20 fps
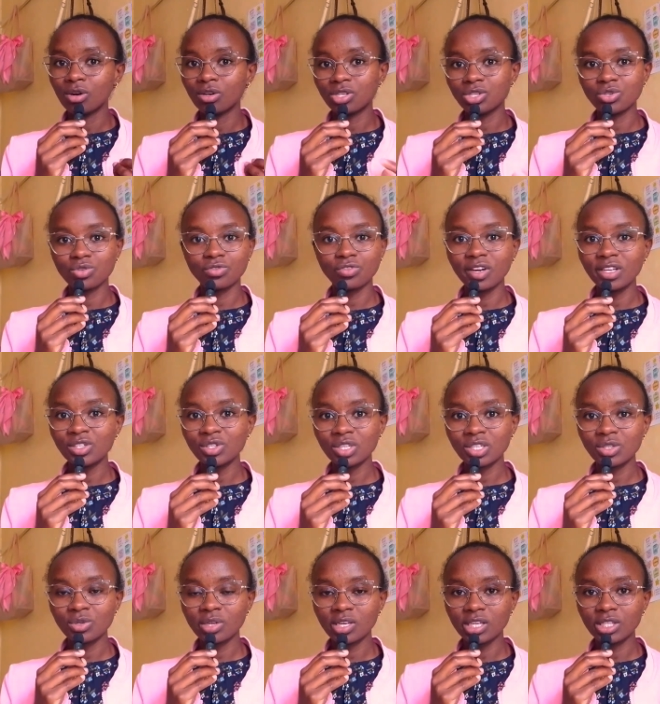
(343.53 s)
or to fund your
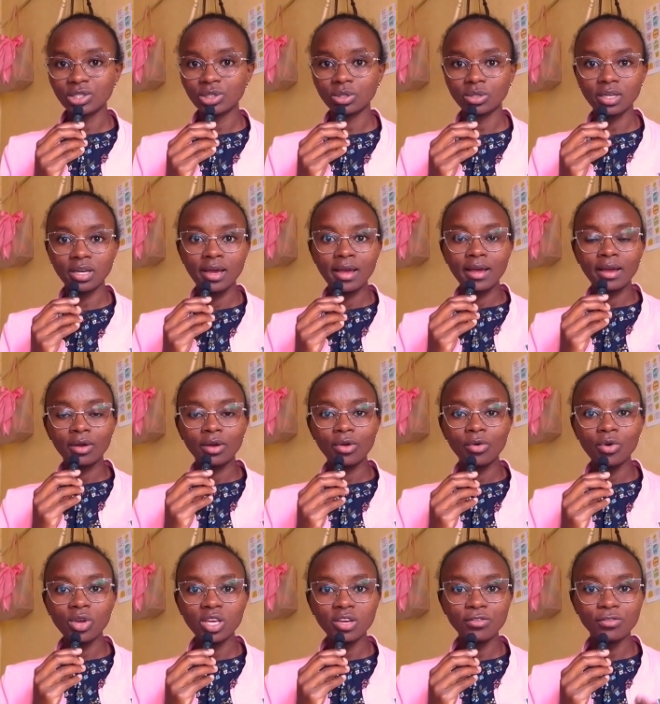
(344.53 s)
education,
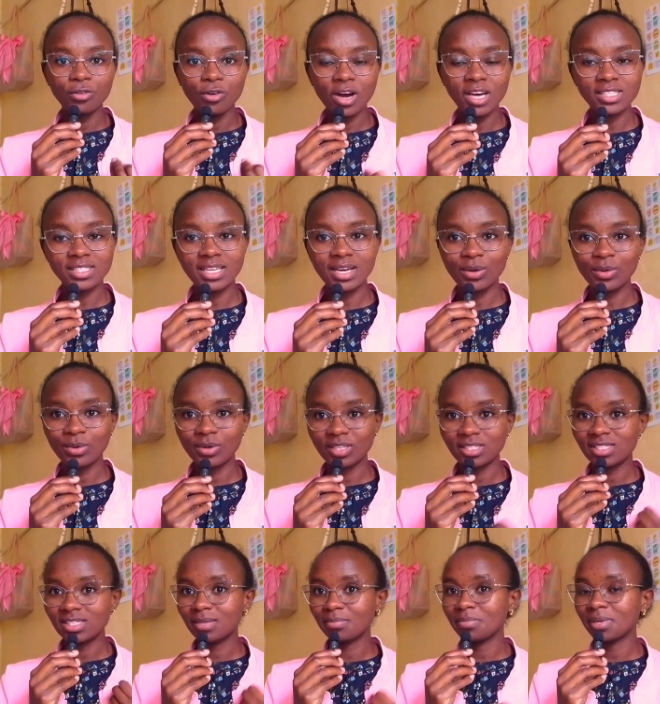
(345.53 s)
going for a SACCO
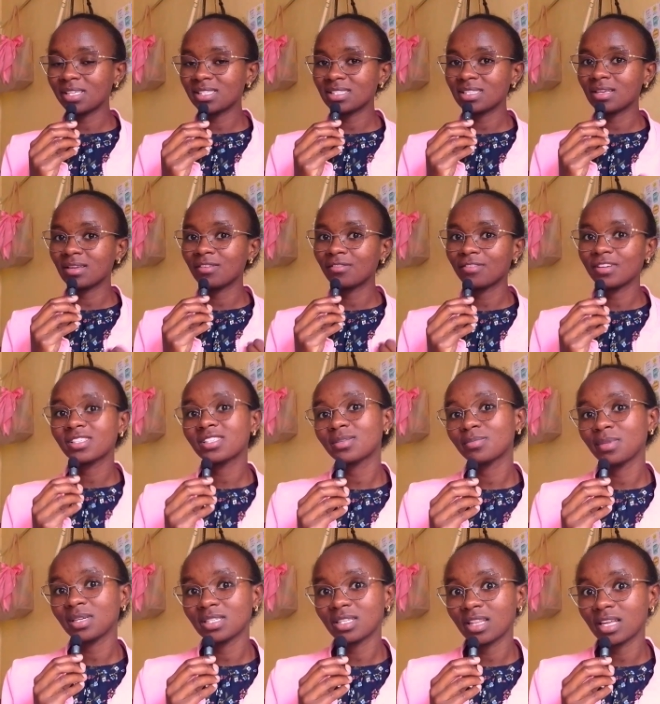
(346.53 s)
is the best
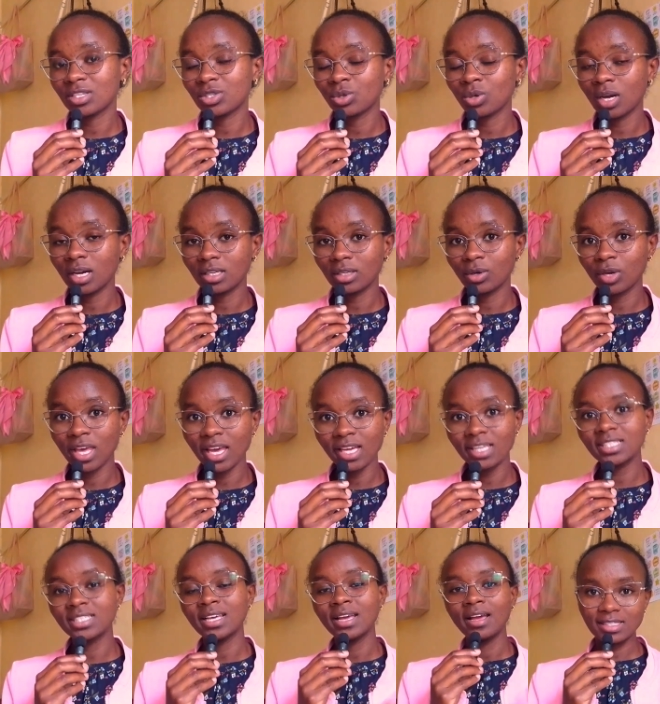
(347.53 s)
investment that you can
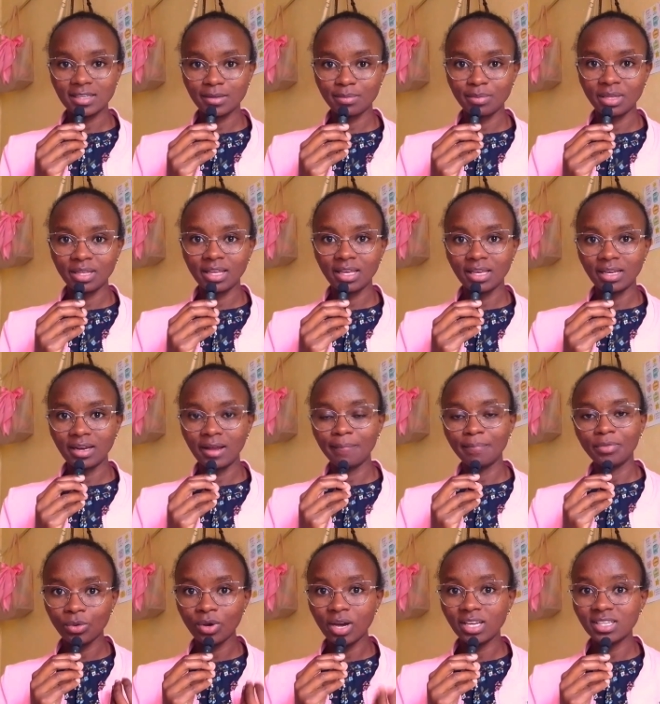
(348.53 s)
get as a beginner.
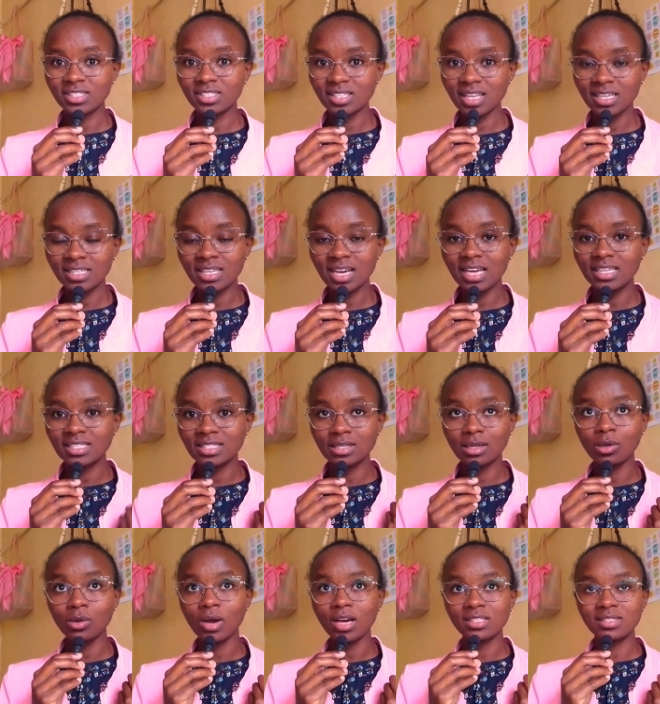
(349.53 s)
You can start as
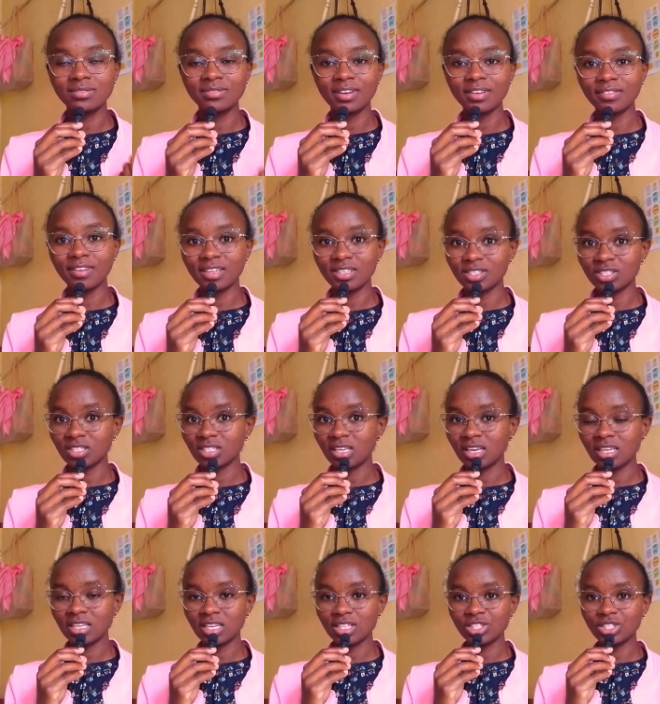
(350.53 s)
low as 500
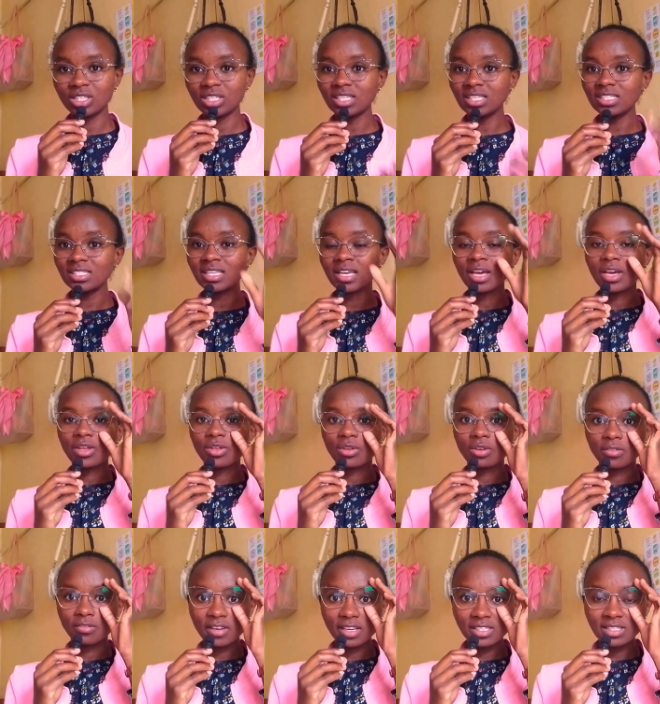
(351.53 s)
Kenya shillings,
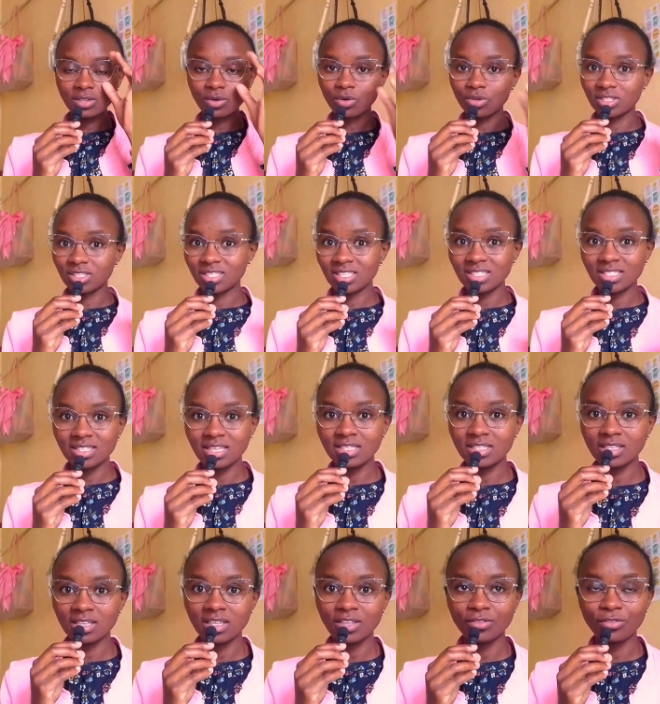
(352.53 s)
invest
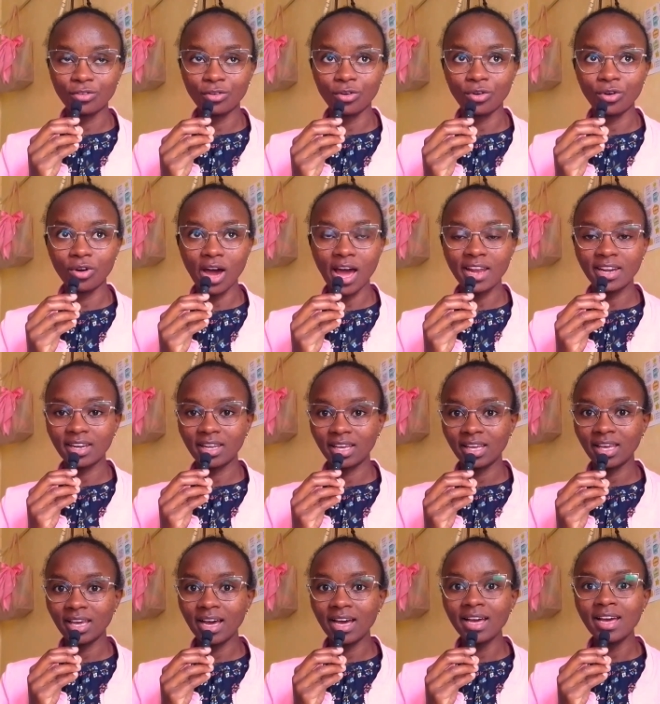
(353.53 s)
consistently for an
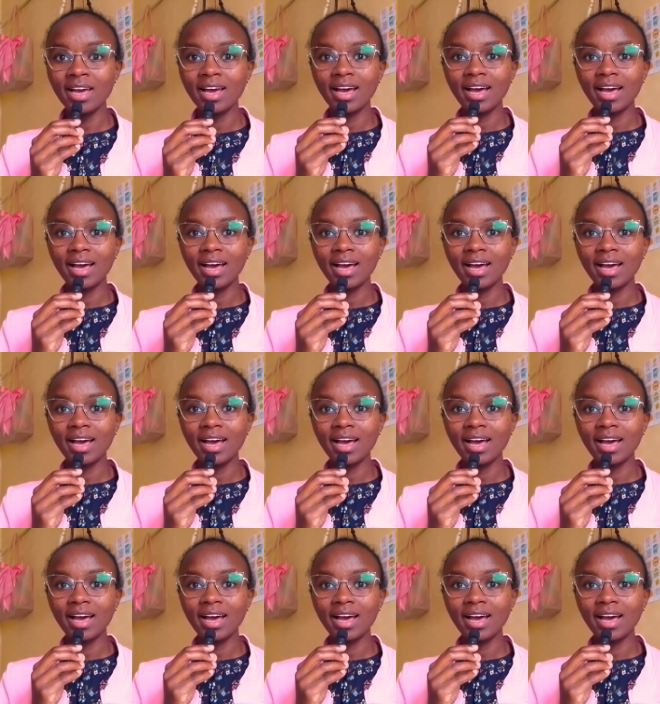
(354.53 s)
year,